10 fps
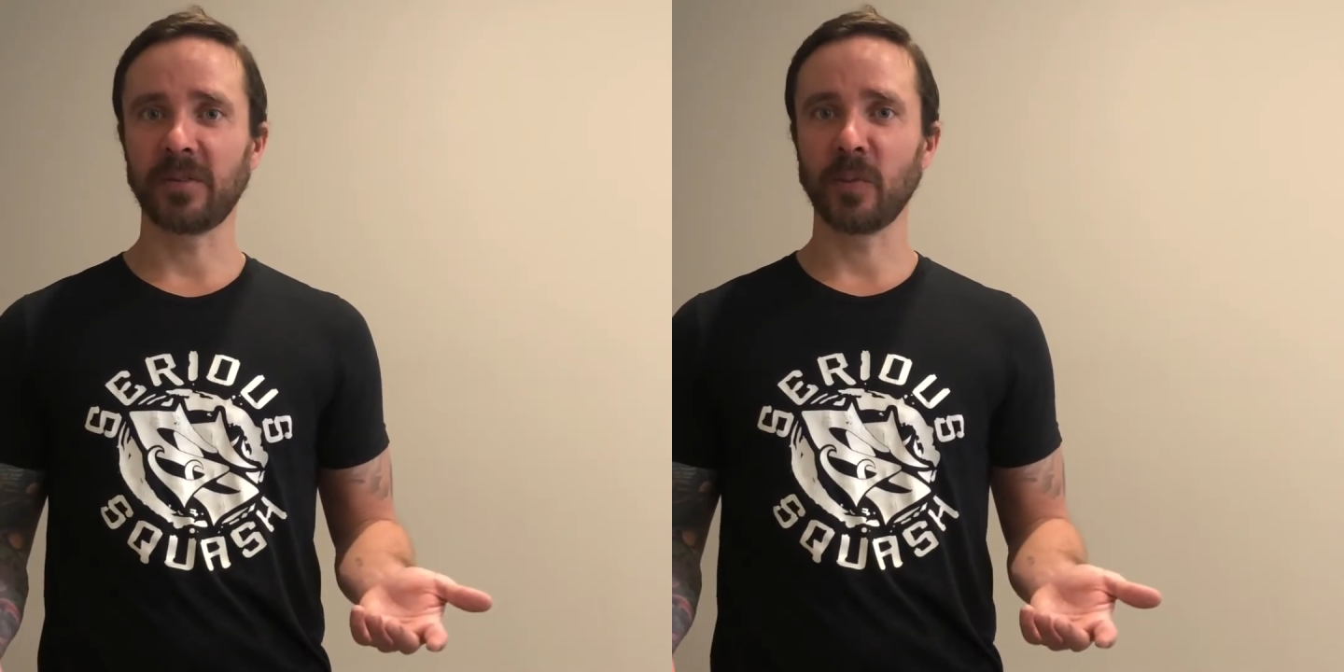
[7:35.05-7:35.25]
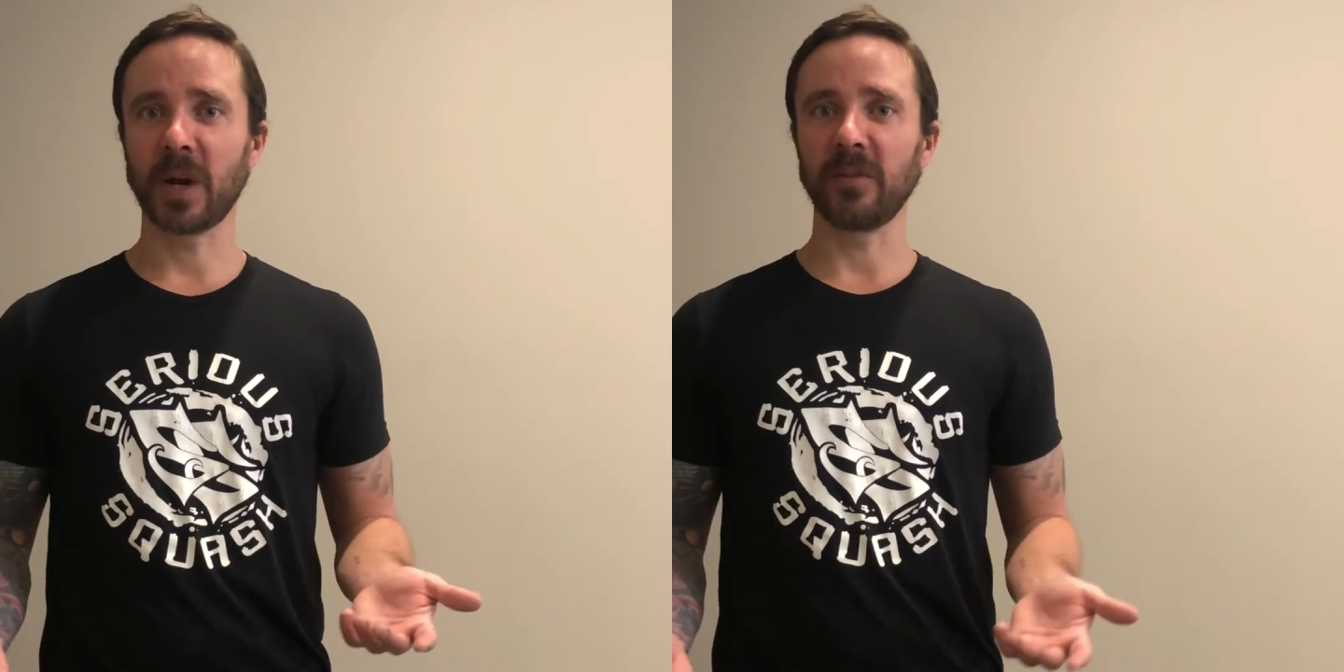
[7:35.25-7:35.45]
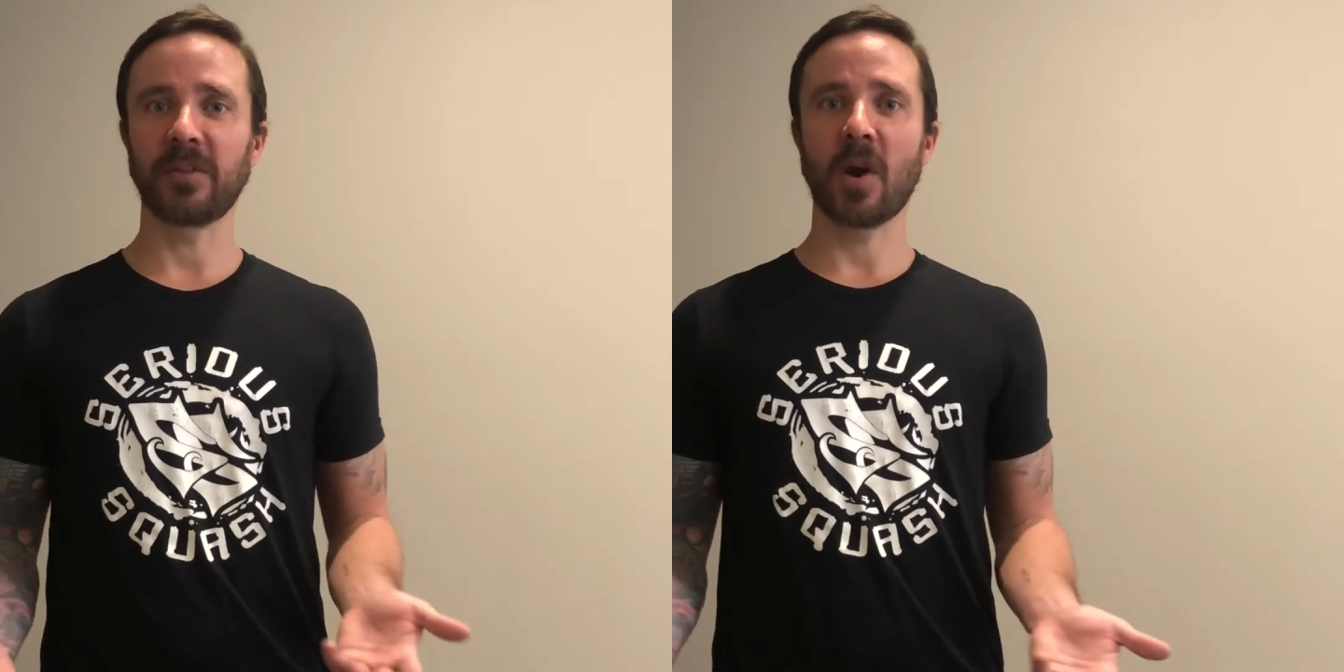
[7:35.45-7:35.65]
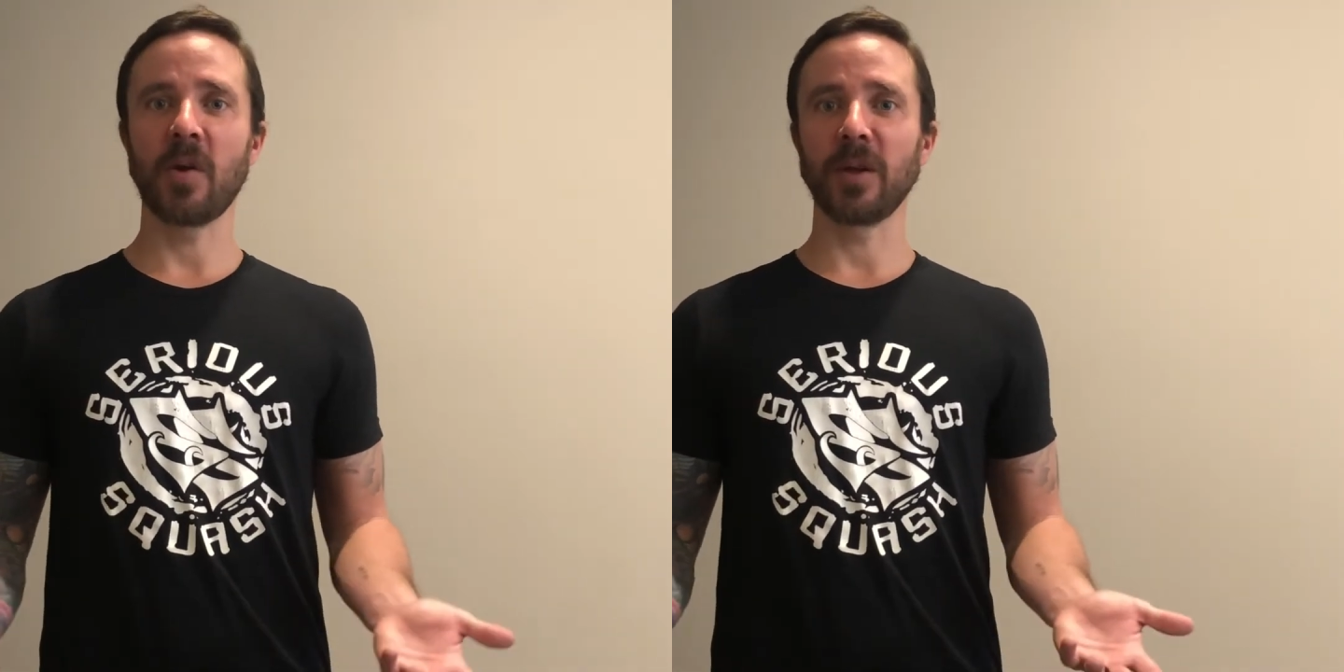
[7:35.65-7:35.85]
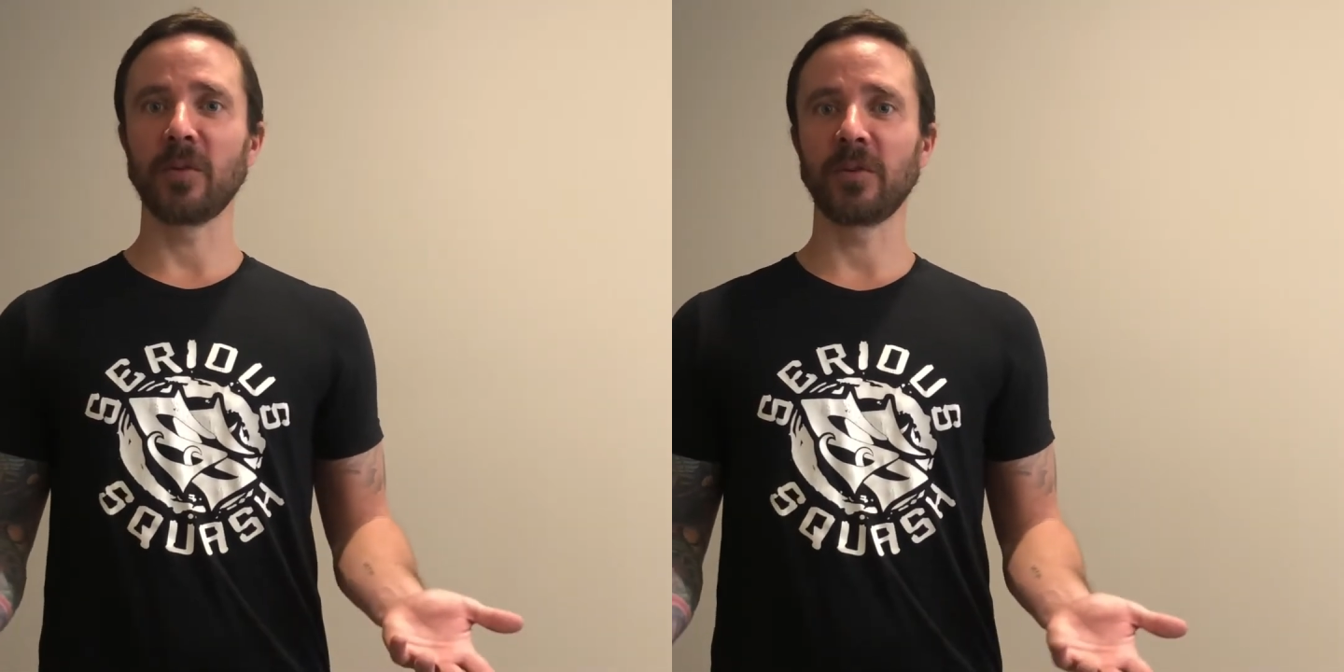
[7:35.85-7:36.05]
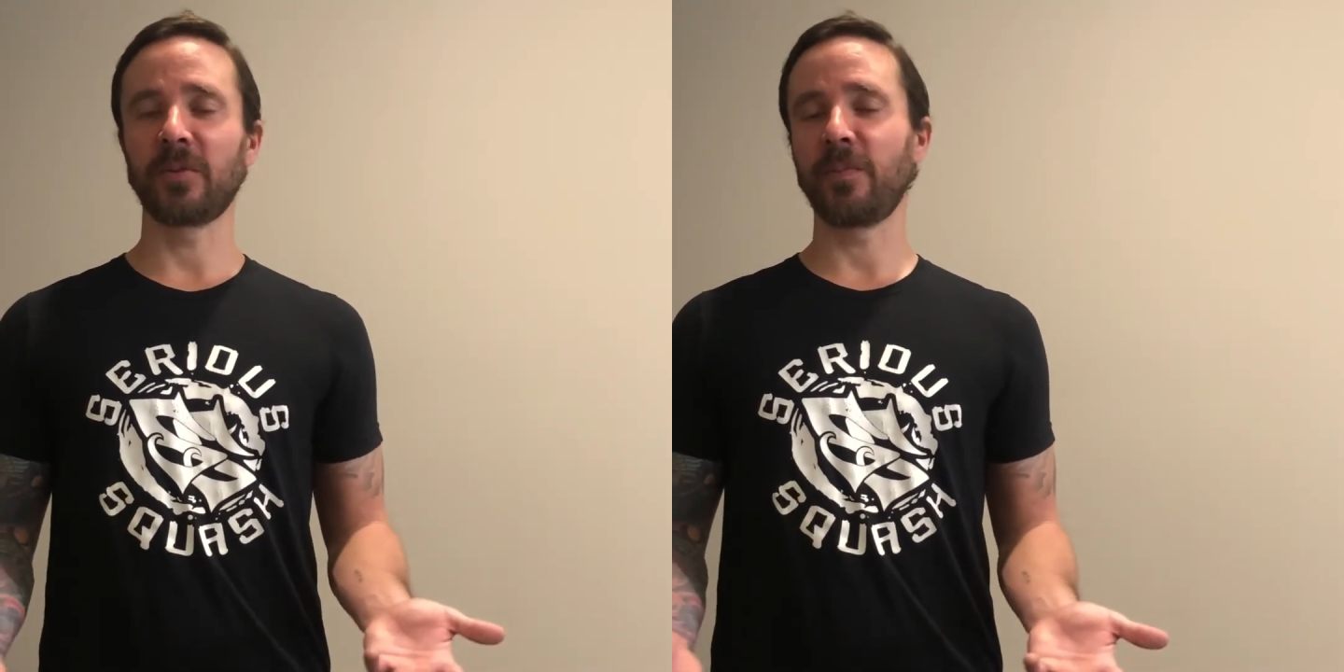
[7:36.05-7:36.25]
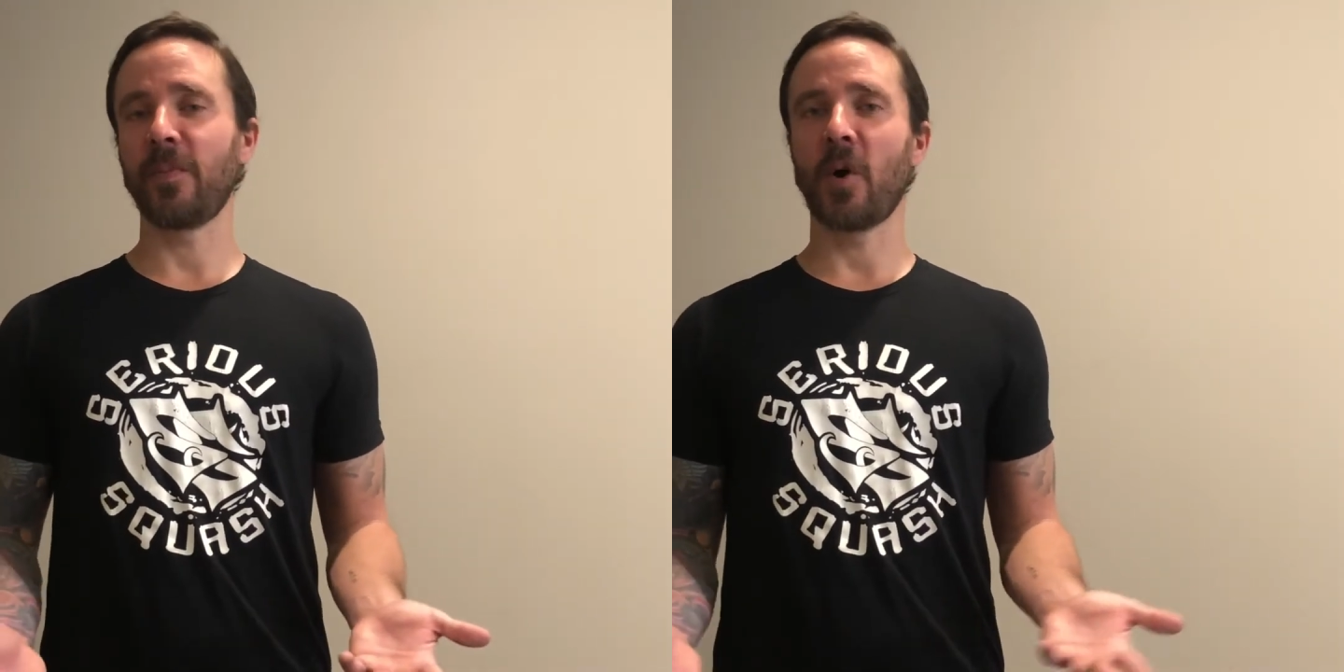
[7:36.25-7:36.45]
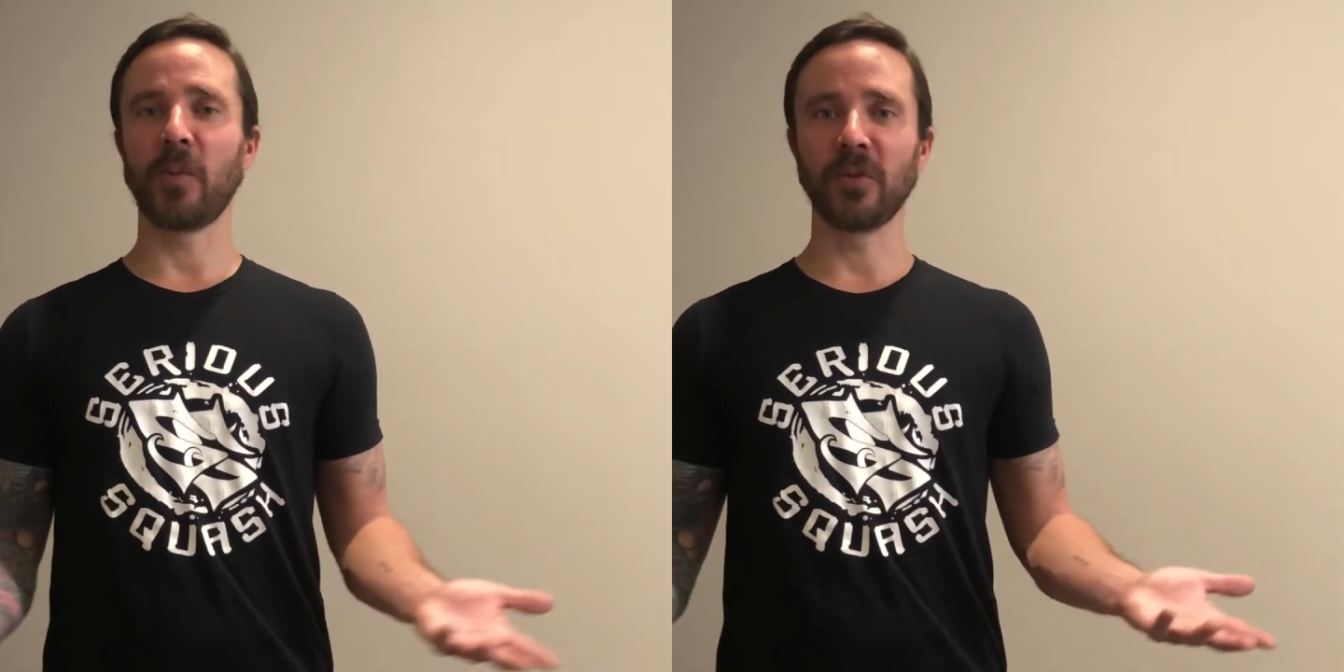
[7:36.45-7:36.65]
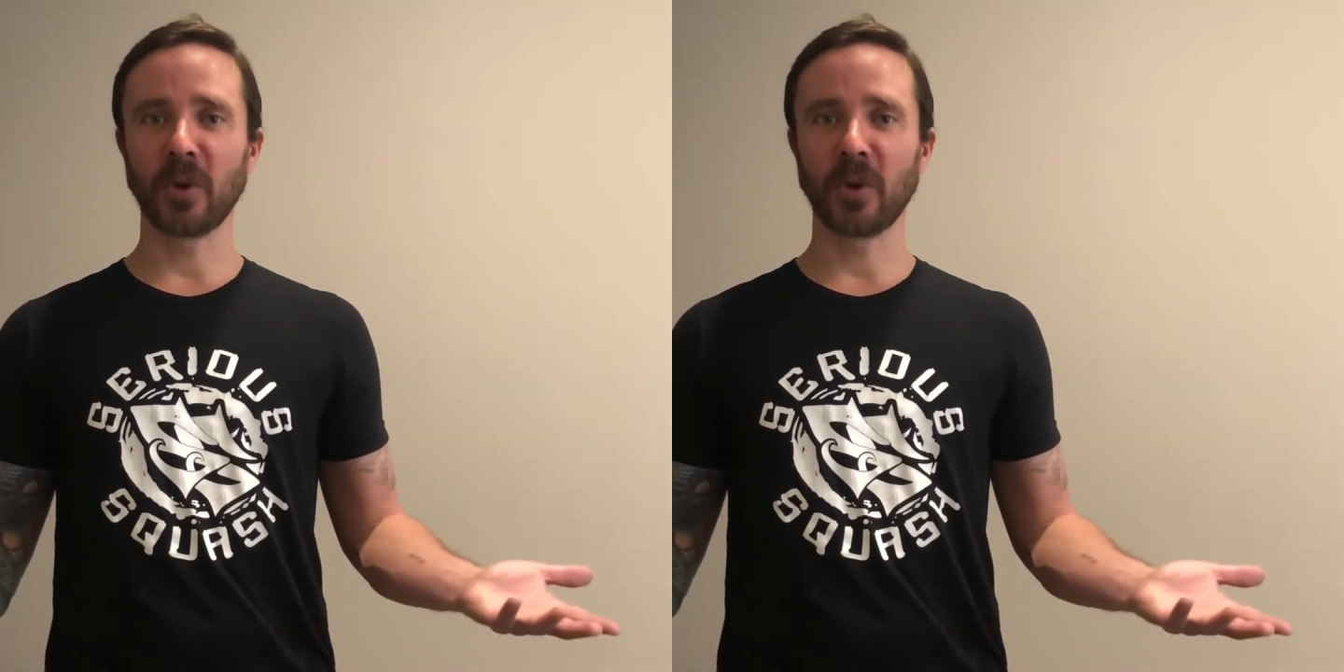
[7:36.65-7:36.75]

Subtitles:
when I was starting, there was almost